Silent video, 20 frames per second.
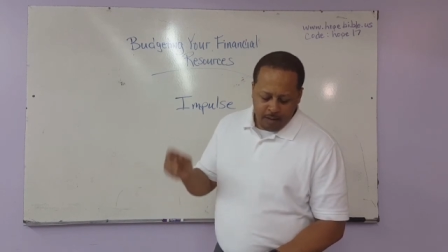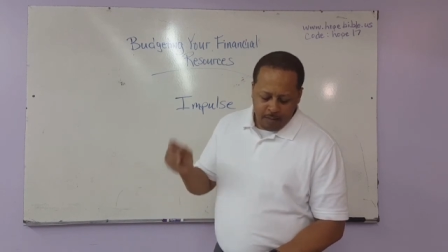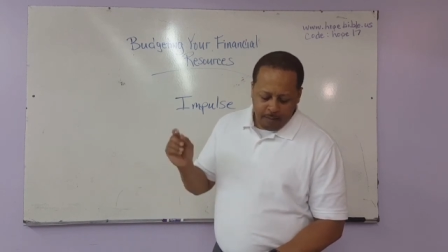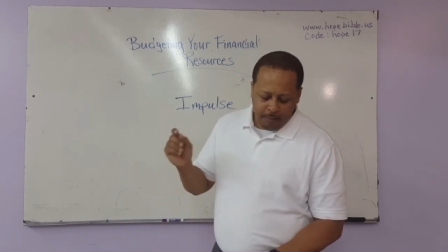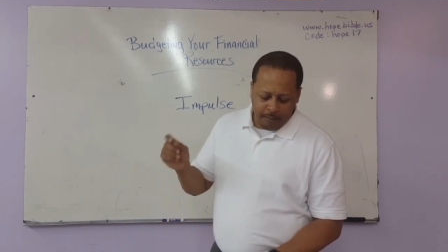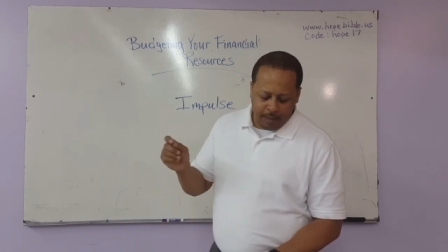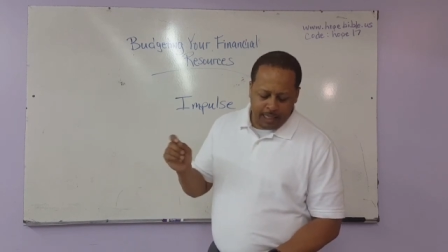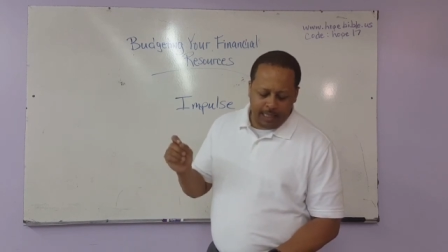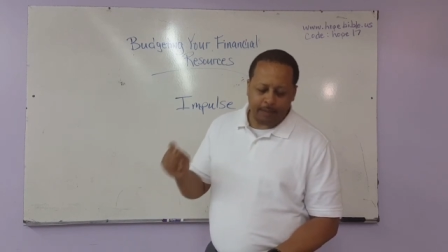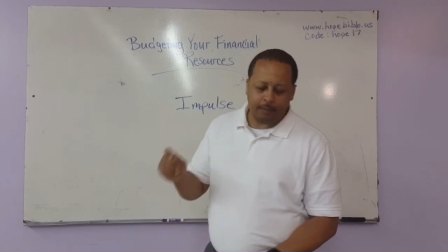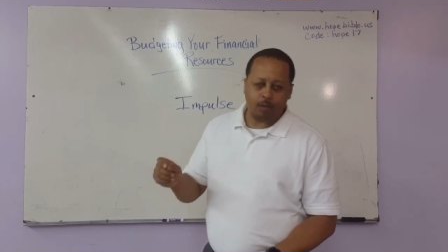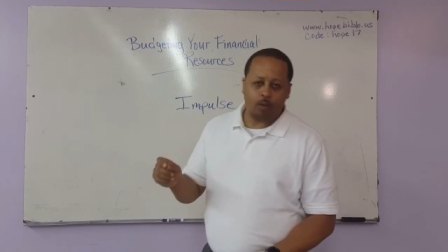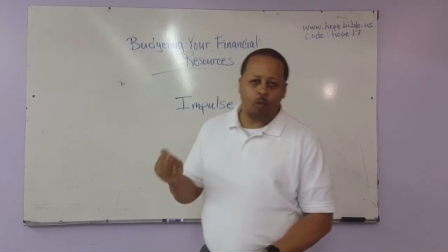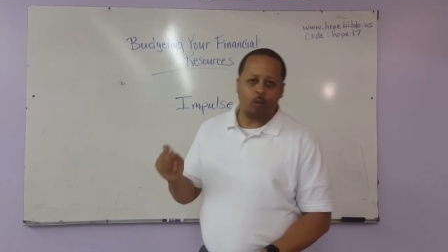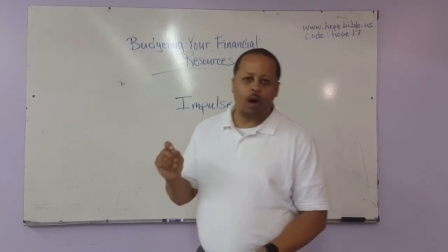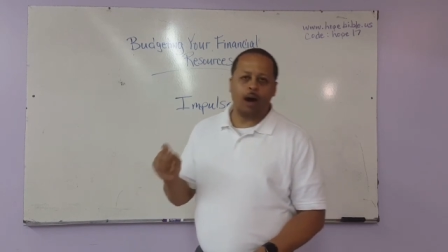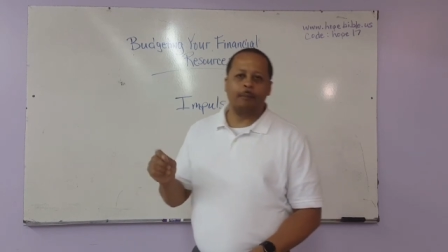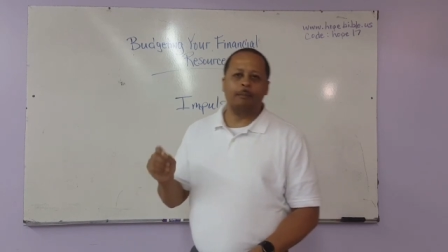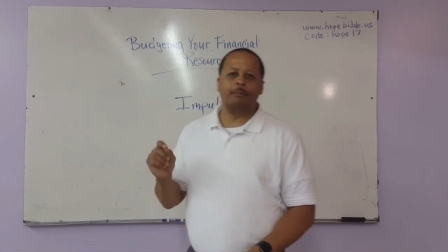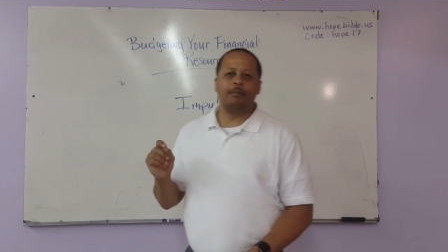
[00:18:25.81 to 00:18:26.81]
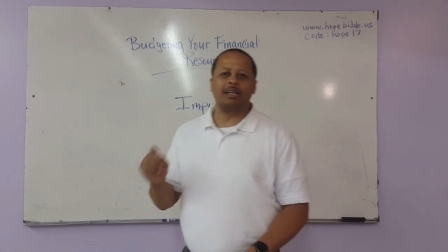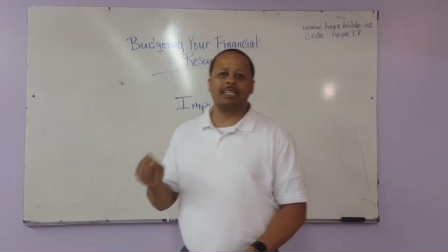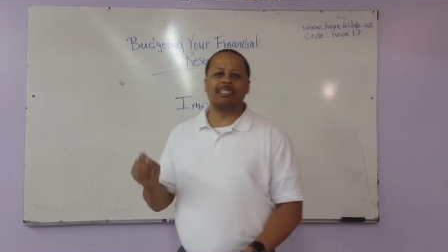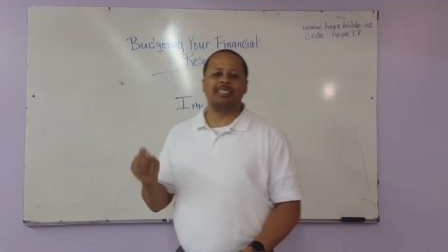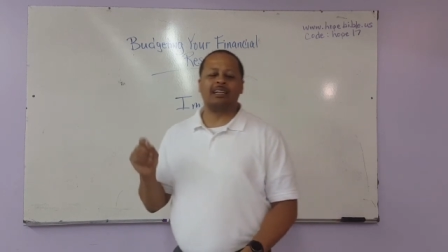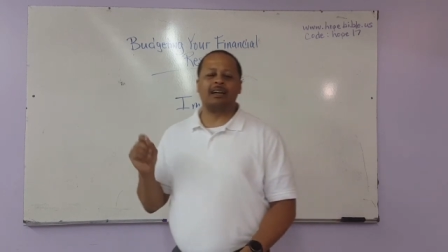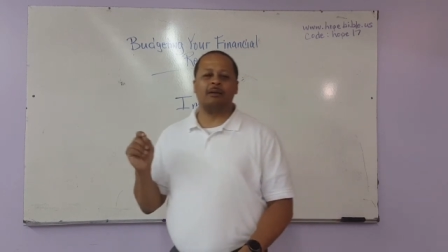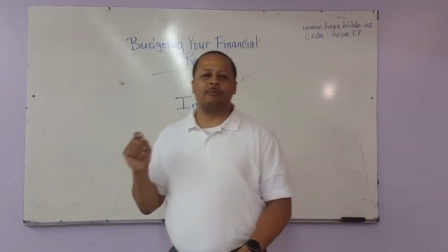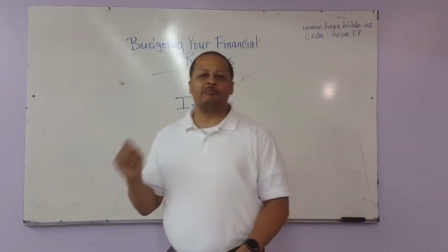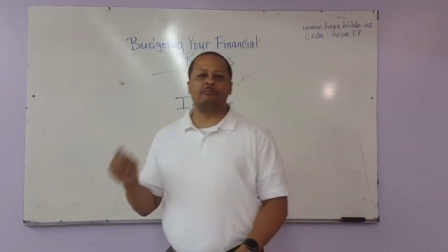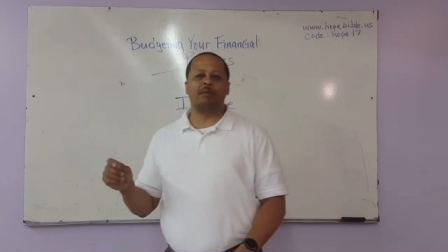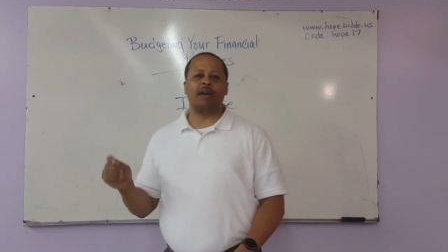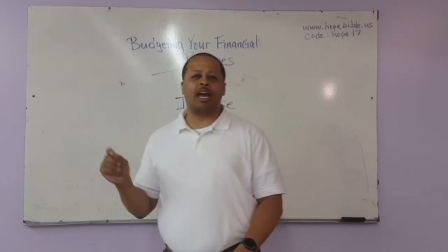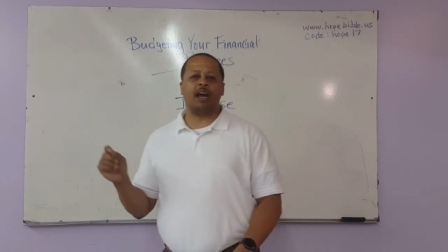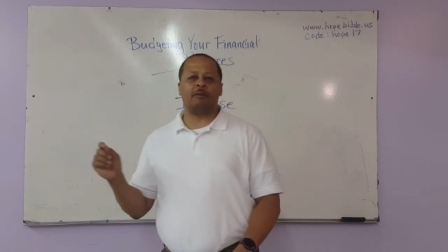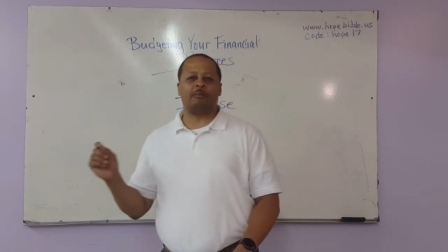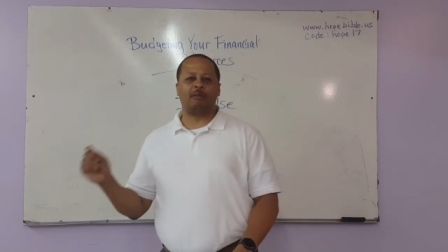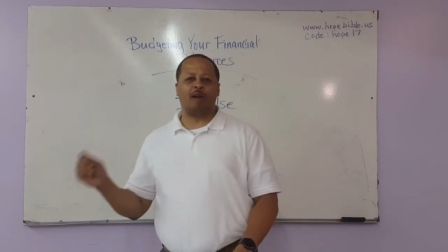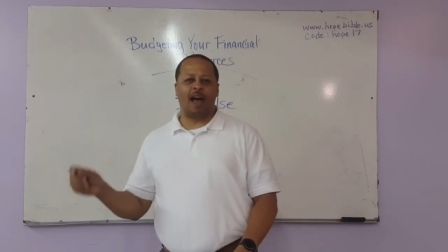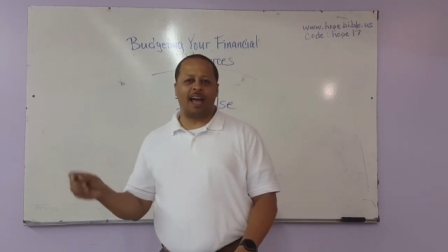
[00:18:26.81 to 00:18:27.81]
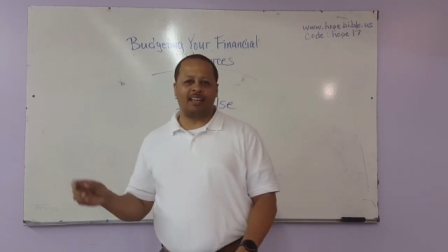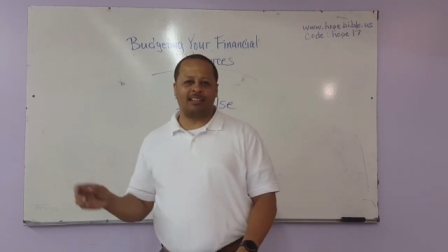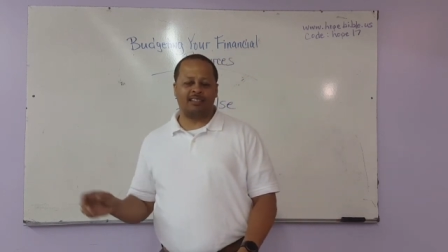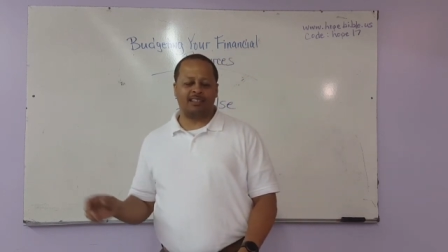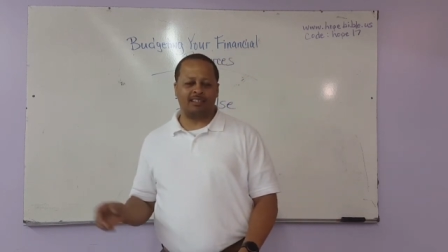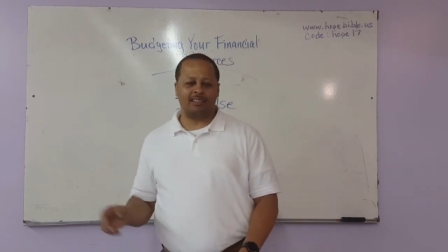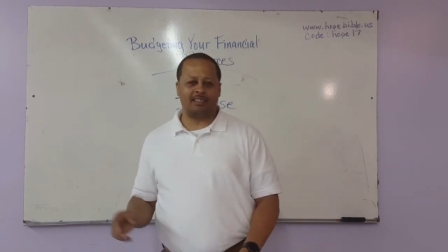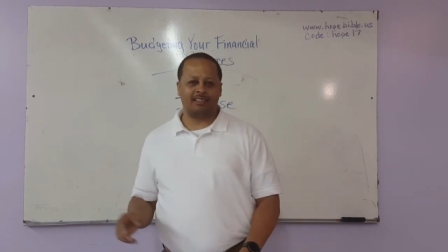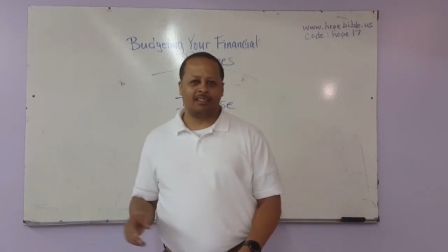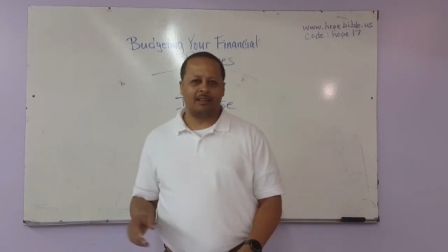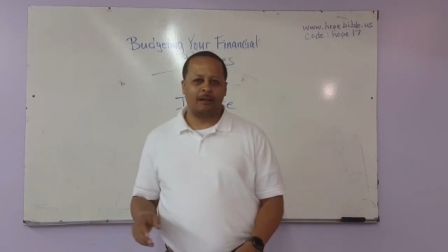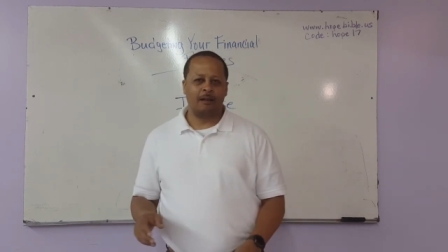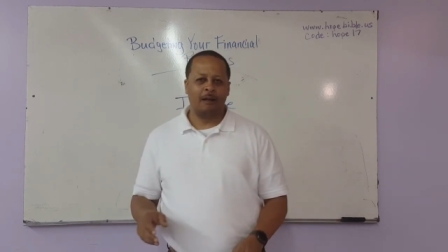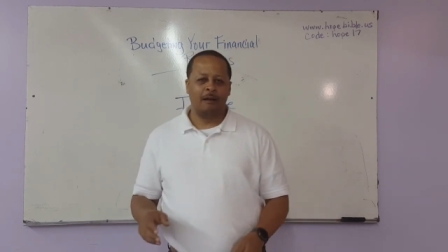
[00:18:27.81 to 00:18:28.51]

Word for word: one must compare prices.